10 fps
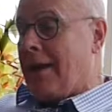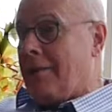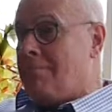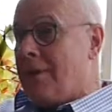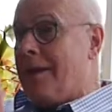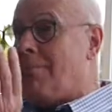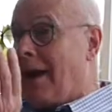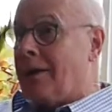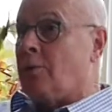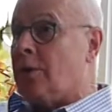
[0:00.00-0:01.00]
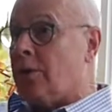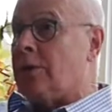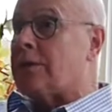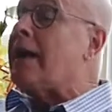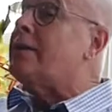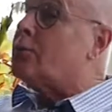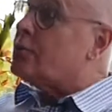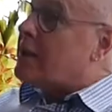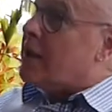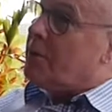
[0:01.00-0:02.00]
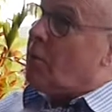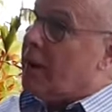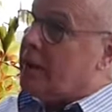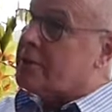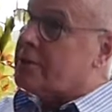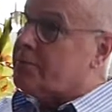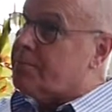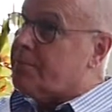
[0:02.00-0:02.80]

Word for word: In, in my world, it does take me a while to